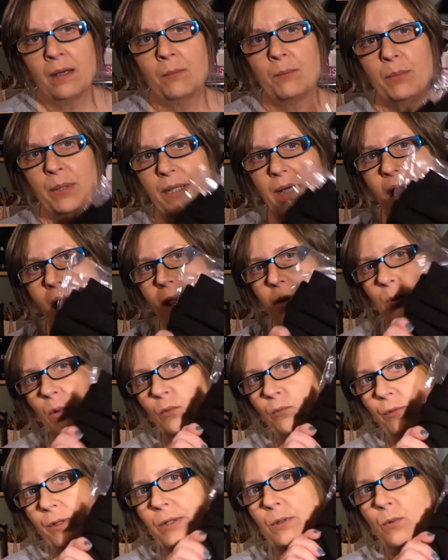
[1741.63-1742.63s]
but I will
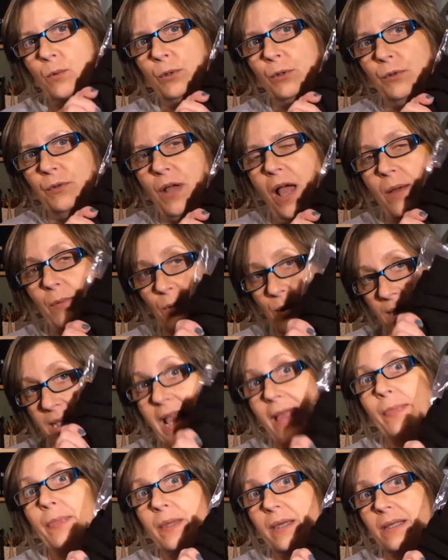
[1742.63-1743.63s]
reorder, I will
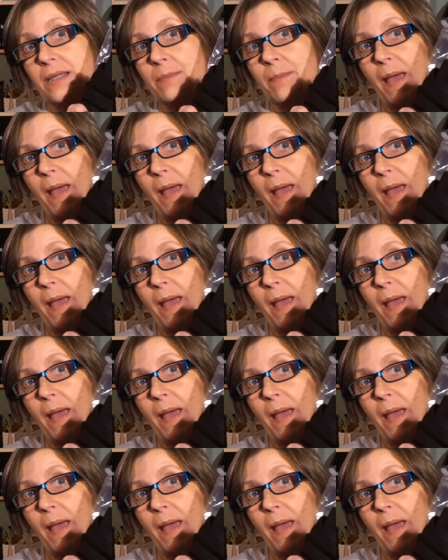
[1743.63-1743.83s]
send these